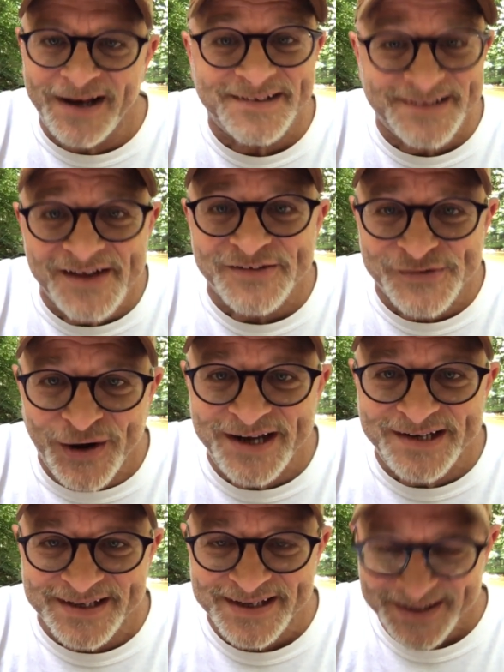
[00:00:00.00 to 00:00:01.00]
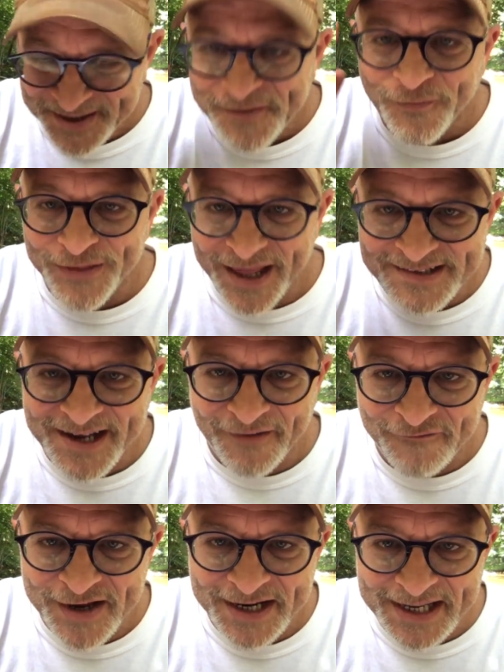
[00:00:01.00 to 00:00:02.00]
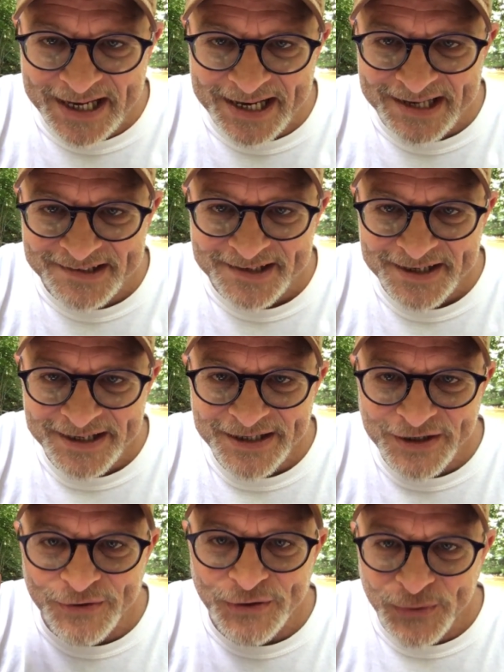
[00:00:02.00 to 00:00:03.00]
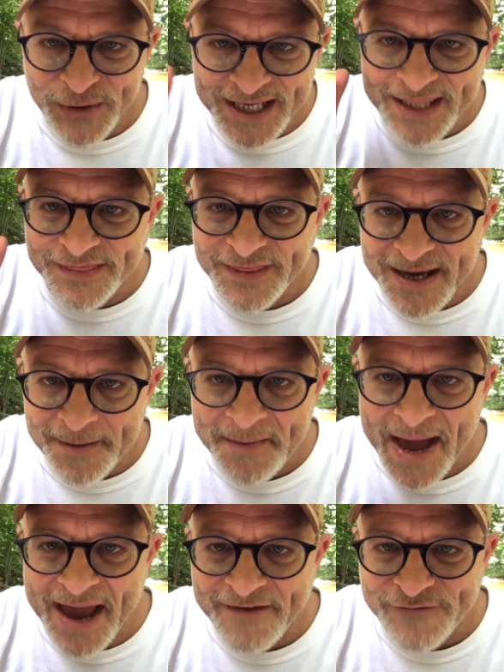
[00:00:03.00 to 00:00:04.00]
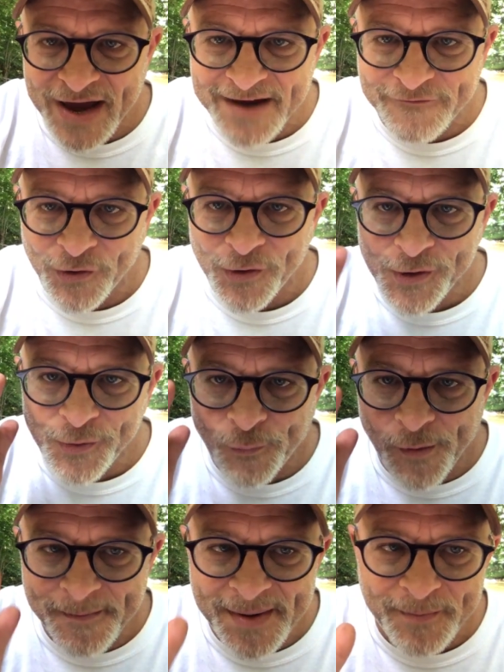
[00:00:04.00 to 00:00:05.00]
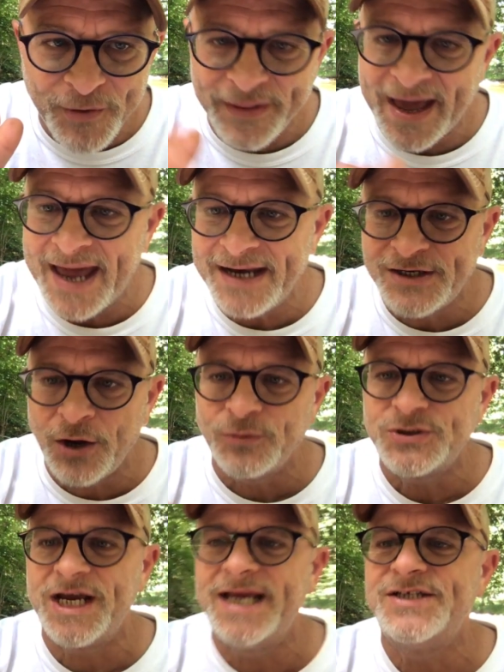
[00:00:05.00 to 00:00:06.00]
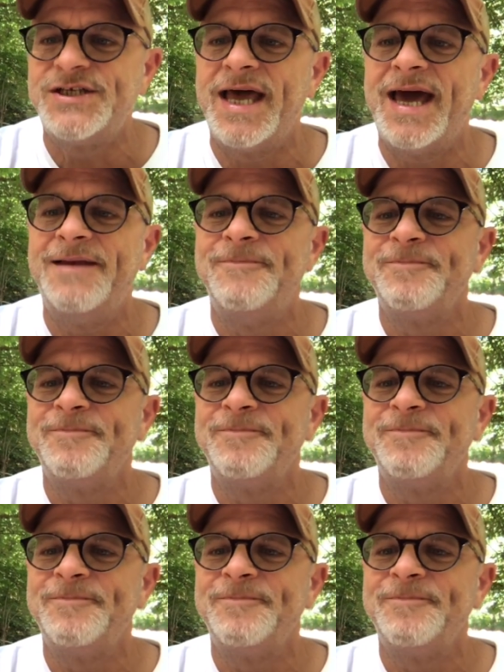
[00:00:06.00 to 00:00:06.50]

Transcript: It sounds crazy. Well, that's how vending is. You're doing them a favor. Remember that. Don't change that.